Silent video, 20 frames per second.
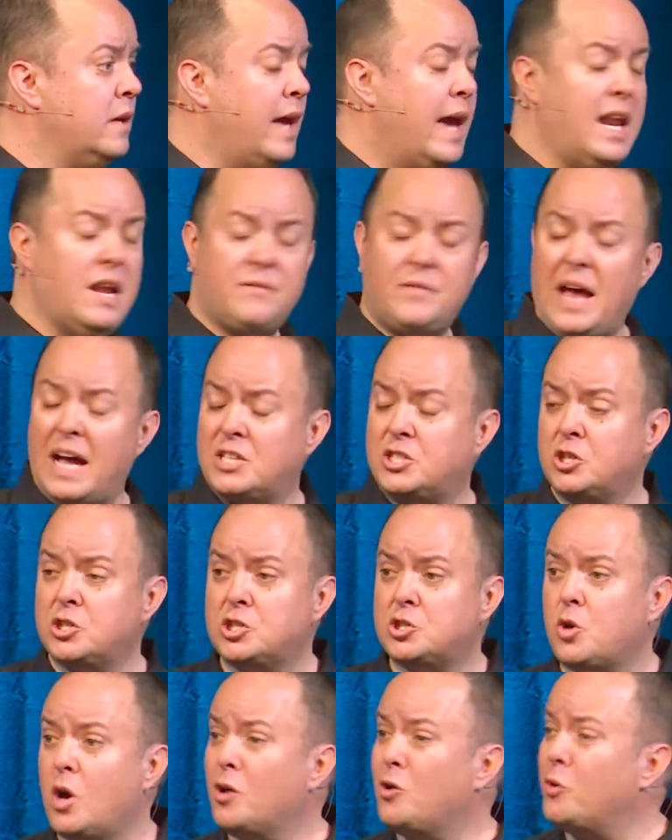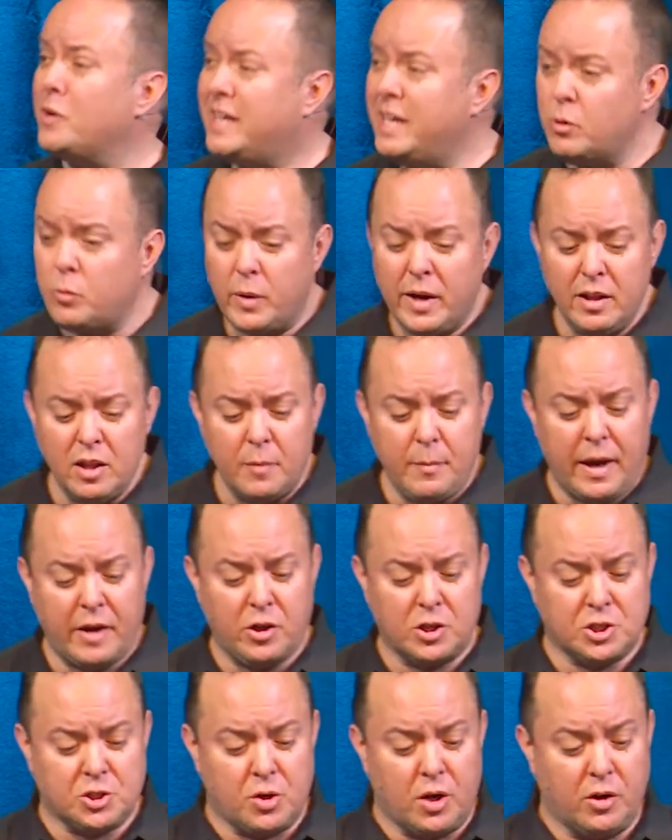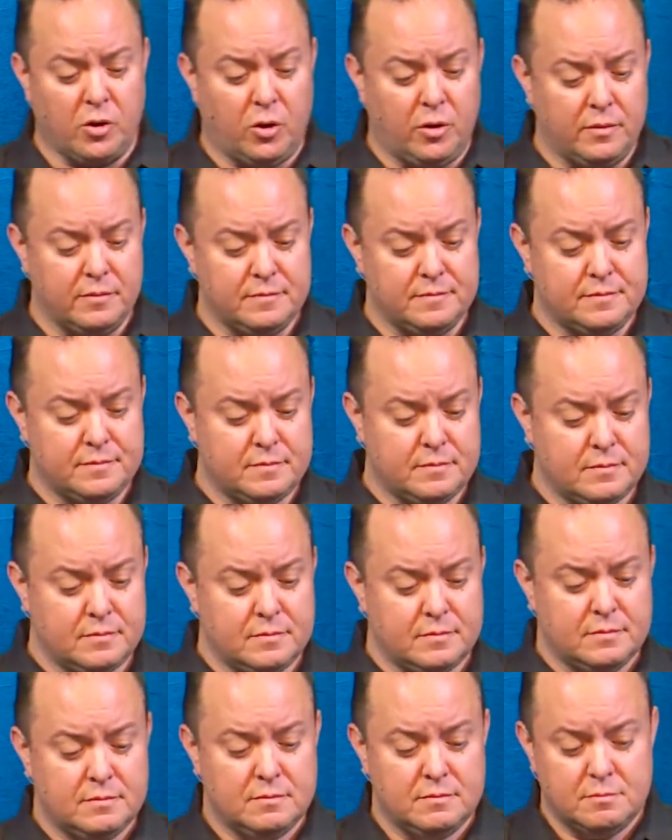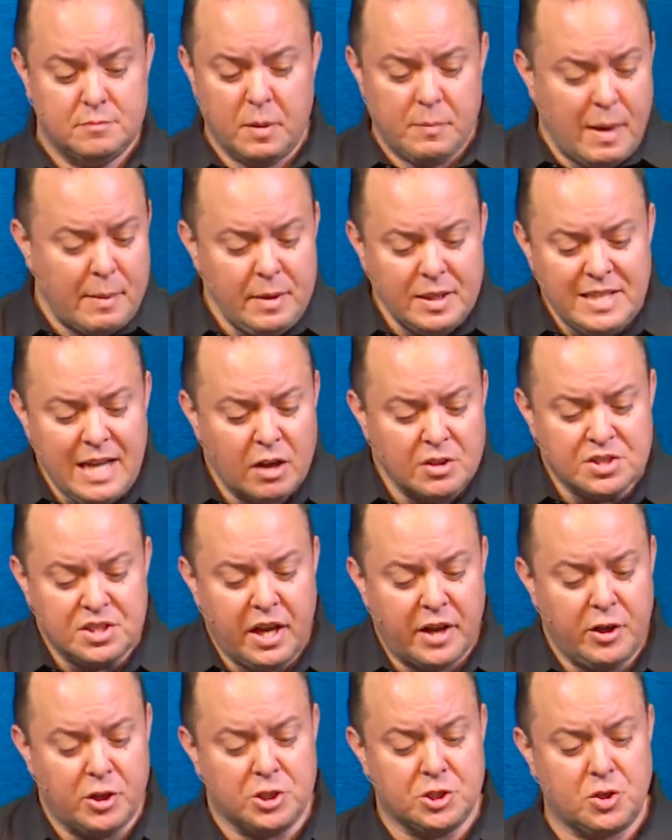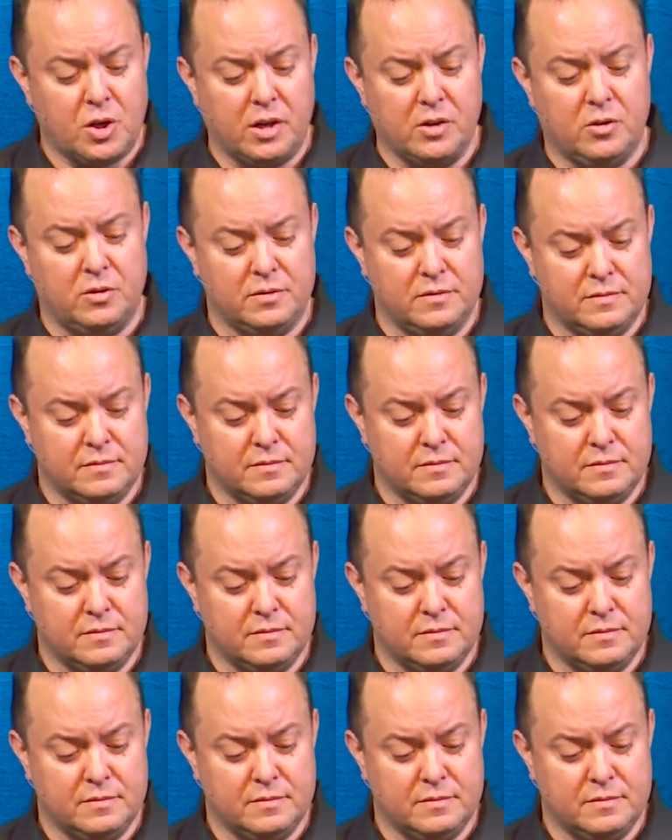And if that's your struggle, get real about your struggle. But maybe doubt's not your struggle.